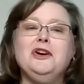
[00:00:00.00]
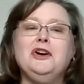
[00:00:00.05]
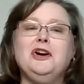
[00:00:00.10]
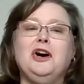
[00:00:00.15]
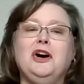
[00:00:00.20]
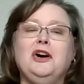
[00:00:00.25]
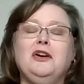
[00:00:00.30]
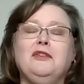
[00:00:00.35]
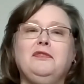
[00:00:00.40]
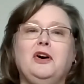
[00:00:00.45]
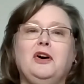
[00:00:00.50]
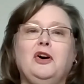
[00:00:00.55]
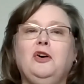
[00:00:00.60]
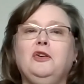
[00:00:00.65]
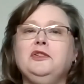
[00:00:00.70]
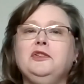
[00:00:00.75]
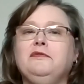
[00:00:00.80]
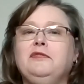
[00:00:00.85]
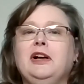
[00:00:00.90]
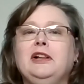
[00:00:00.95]
of all
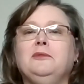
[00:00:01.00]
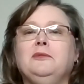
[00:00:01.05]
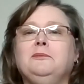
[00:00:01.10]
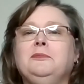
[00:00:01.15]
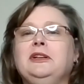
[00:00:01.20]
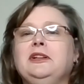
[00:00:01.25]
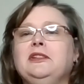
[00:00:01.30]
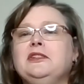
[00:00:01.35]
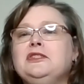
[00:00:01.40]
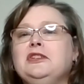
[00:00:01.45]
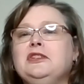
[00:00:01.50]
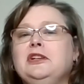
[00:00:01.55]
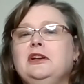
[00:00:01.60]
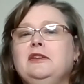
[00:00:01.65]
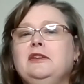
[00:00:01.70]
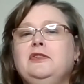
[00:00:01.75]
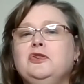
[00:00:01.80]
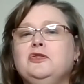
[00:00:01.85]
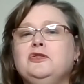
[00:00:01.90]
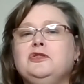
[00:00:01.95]
development in the city
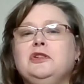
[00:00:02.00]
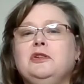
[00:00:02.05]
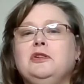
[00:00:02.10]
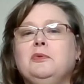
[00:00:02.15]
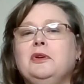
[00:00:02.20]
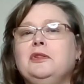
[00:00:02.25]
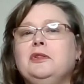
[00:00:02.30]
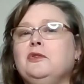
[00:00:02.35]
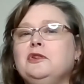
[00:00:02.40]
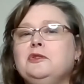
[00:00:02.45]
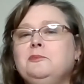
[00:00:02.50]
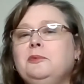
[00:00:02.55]
of Houston, whether it's